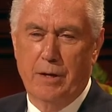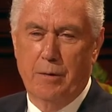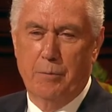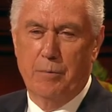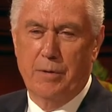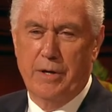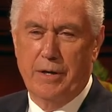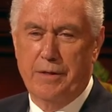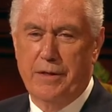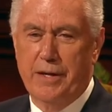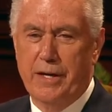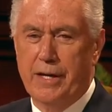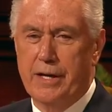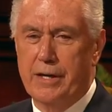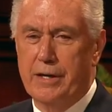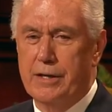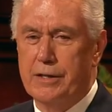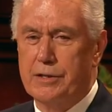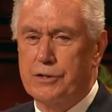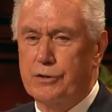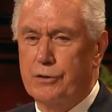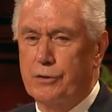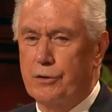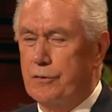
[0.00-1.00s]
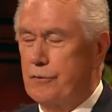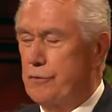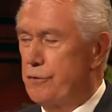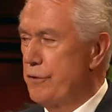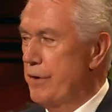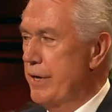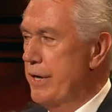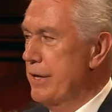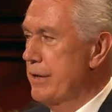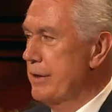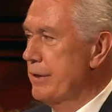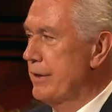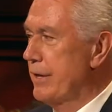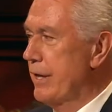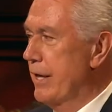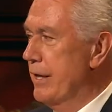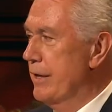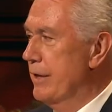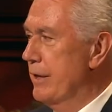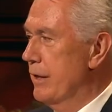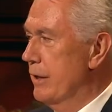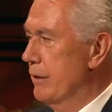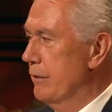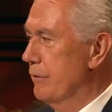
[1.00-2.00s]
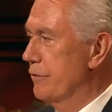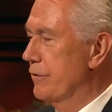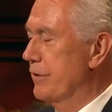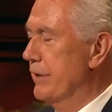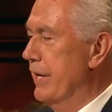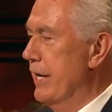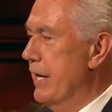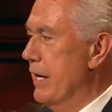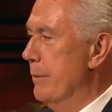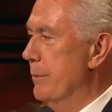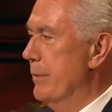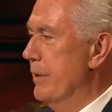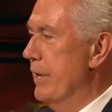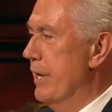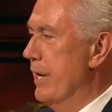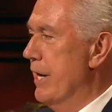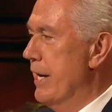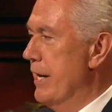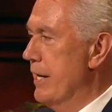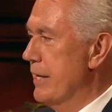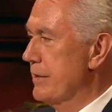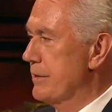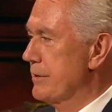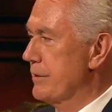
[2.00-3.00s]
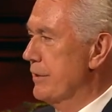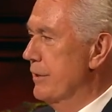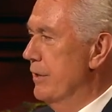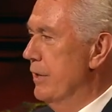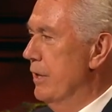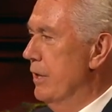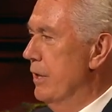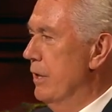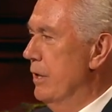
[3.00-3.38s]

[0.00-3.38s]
But then his good friend Gandalf came and asked,